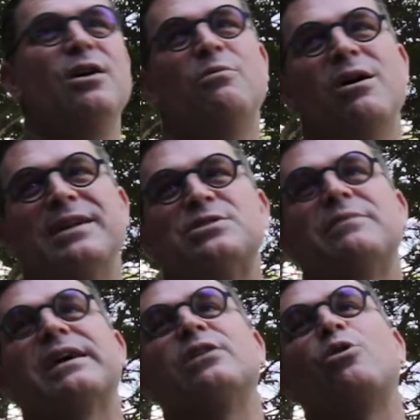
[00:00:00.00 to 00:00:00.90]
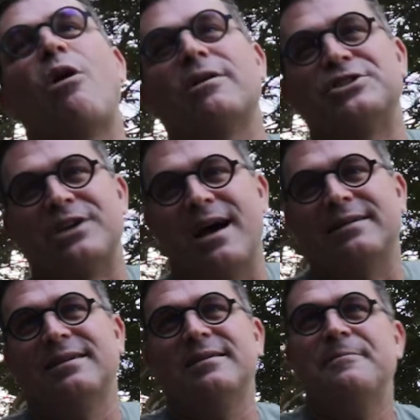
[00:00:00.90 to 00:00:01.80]
well, that's sort of like a long shot.
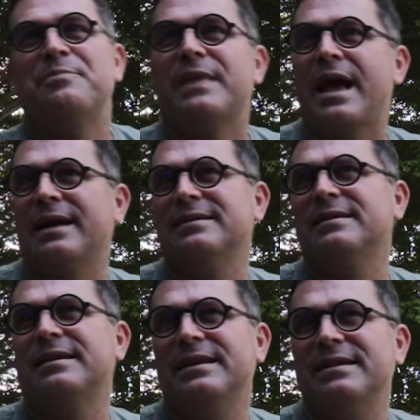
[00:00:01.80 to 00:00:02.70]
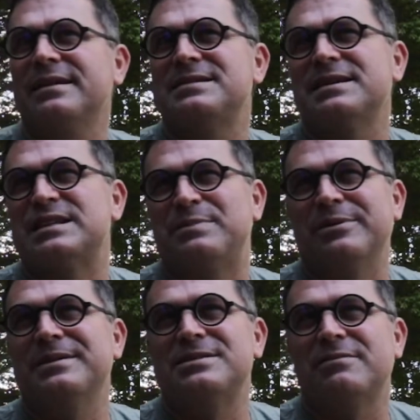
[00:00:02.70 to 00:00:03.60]
And getting this
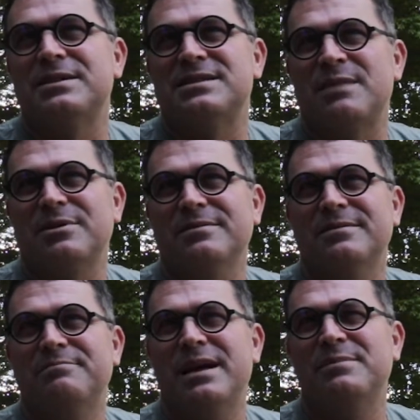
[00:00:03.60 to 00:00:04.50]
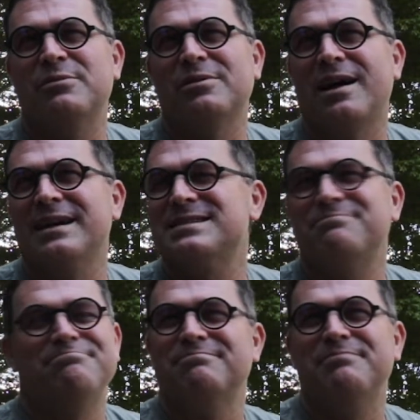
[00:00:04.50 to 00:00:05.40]
experience over the summer made me realize
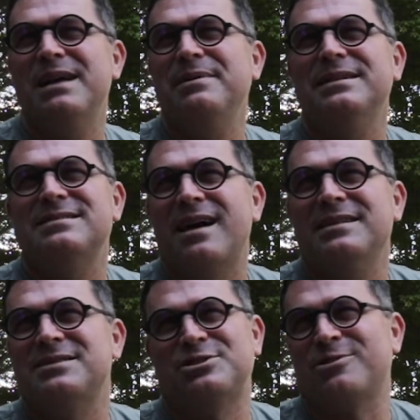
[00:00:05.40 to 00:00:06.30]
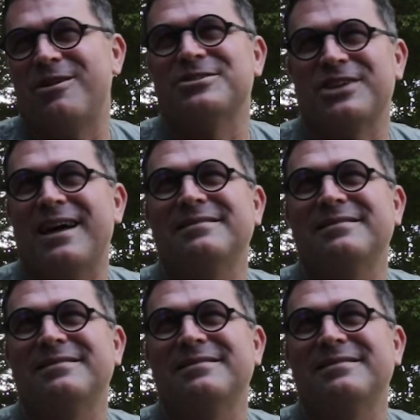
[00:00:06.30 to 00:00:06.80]
maybe it's not such a long shot.